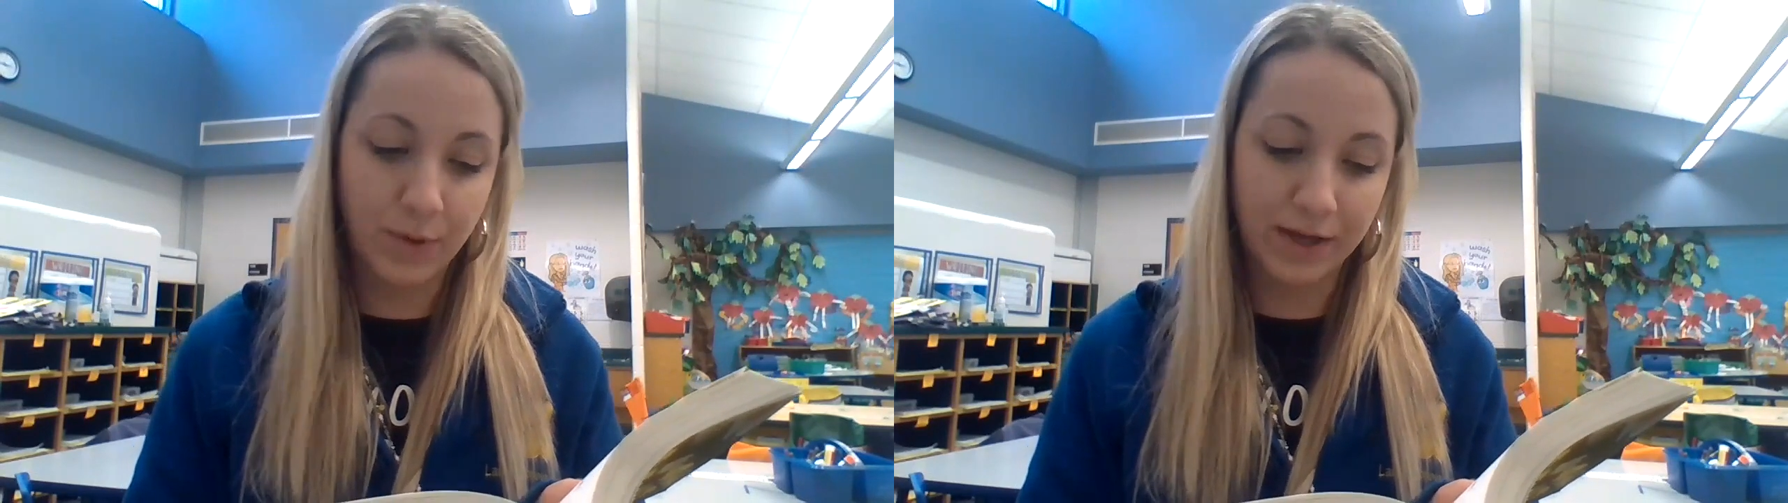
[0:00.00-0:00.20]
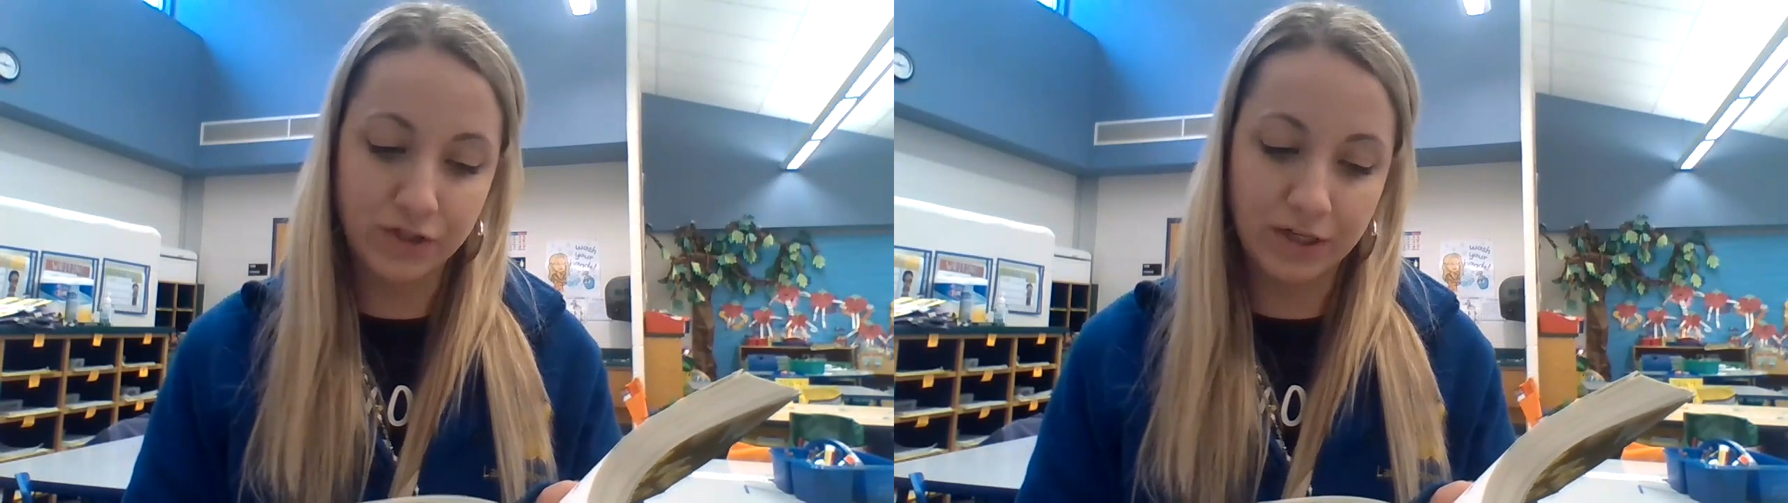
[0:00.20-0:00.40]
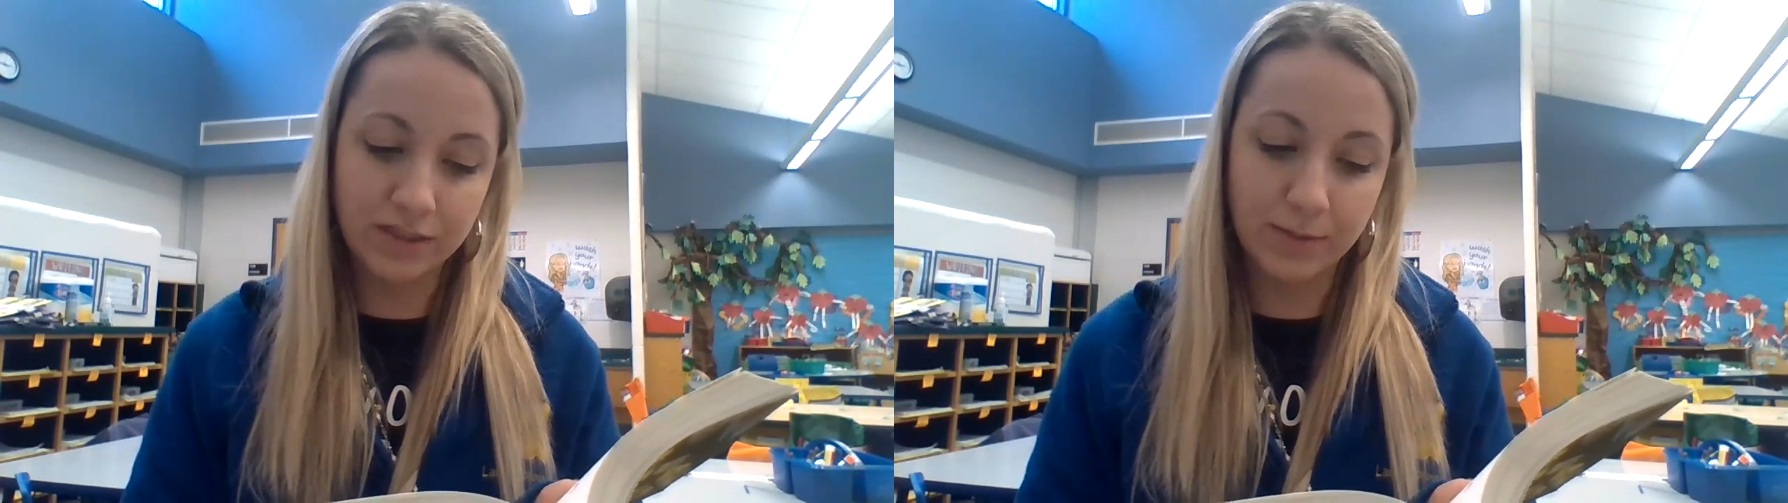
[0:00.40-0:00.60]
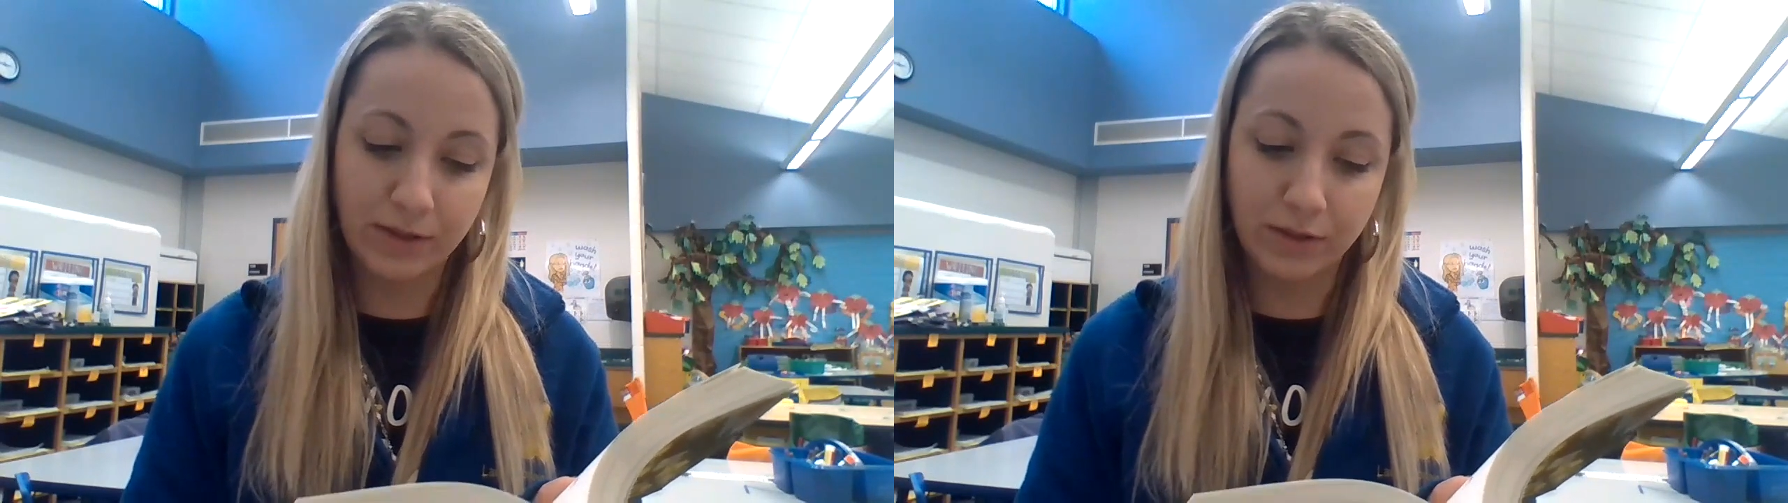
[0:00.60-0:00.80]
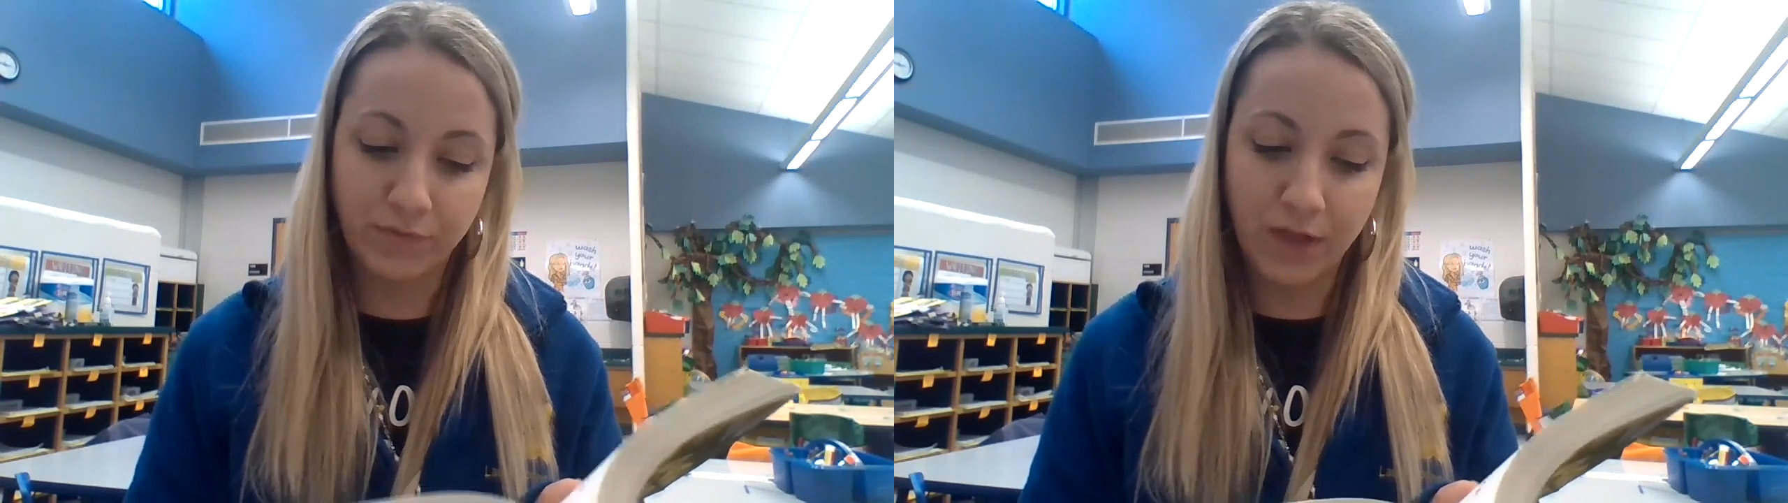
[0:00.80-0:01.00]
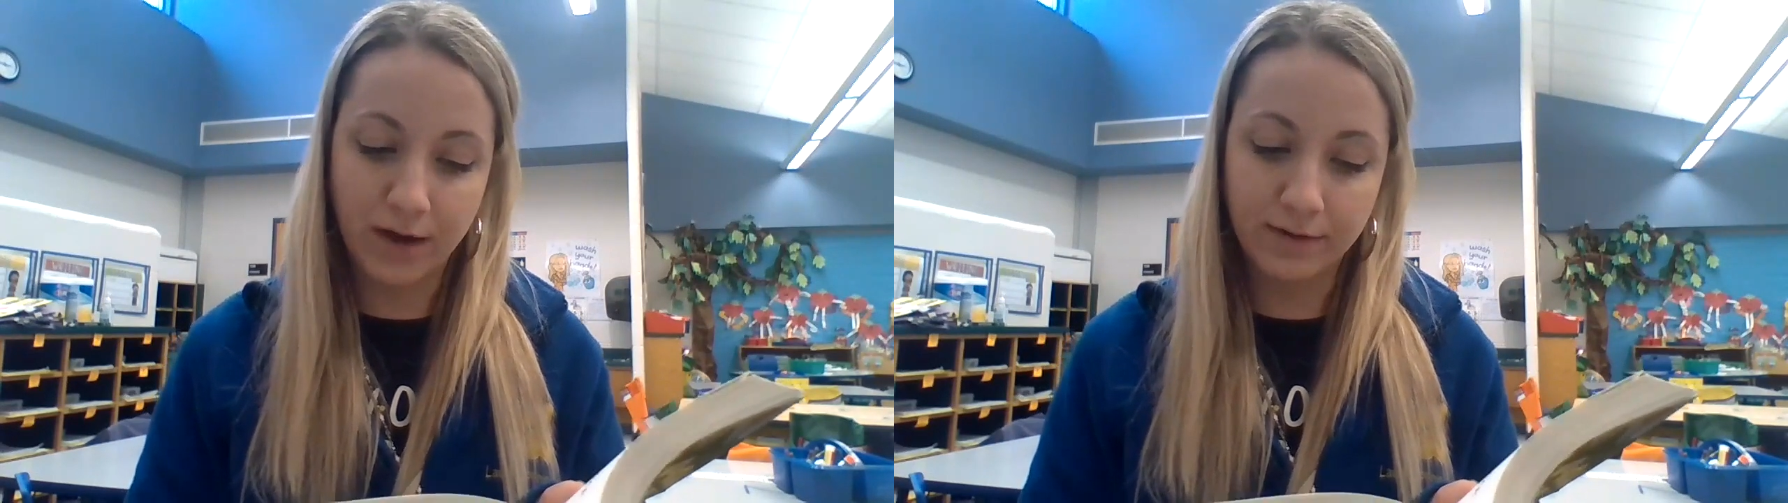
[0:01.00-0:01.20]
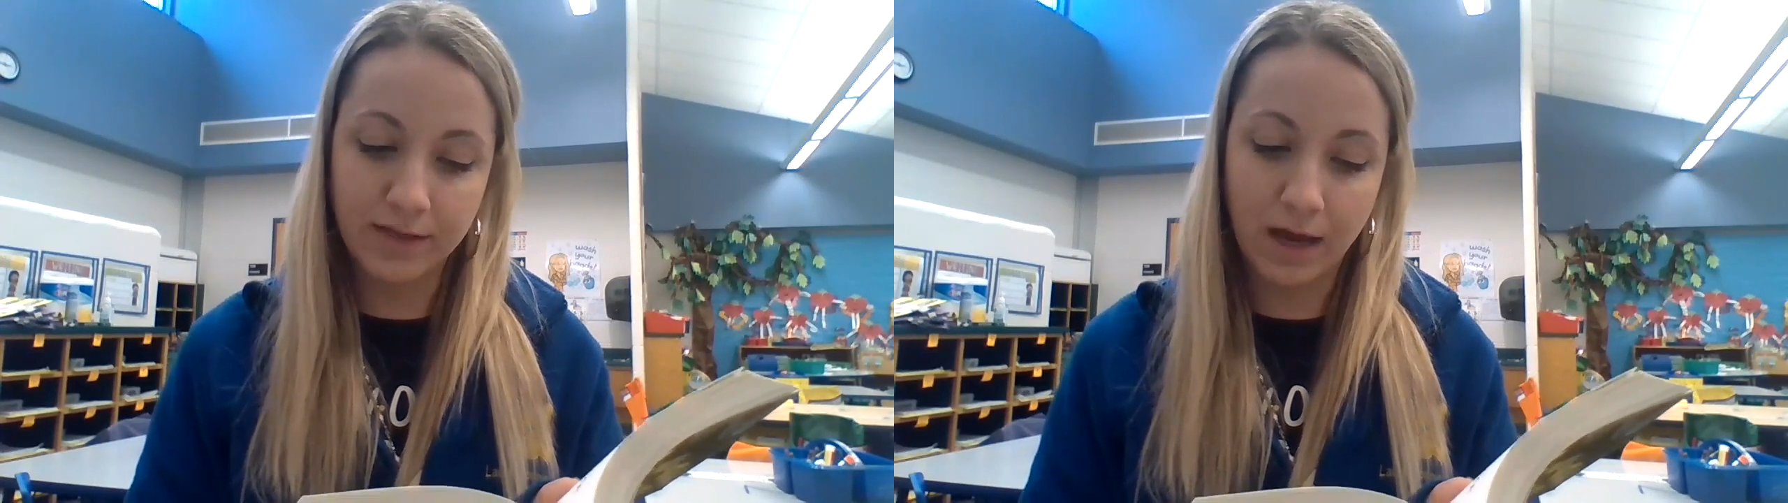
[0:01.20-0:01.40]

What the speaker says: questions about the flock's